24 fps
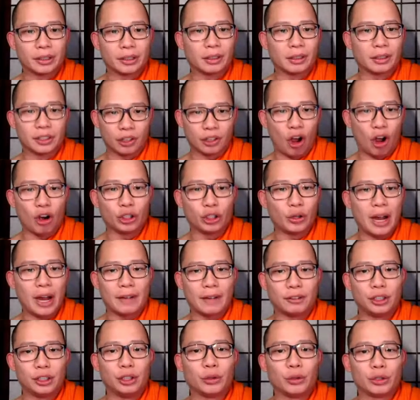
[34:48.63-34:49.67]
because all you have
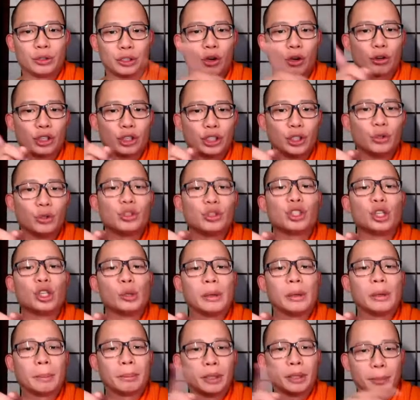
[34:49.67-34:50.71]
to do is go to YouTube
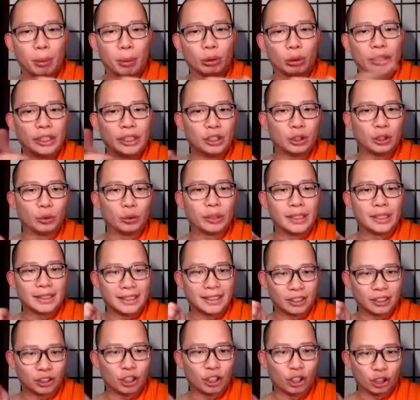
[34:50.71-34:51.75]
and put police shootings in
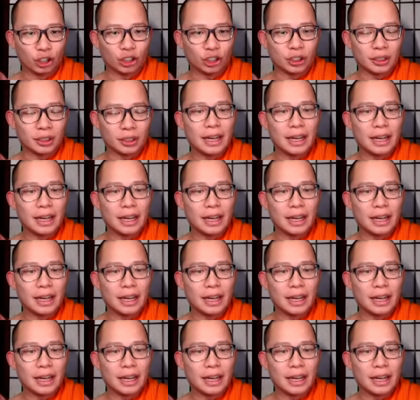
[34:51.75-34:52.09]
search,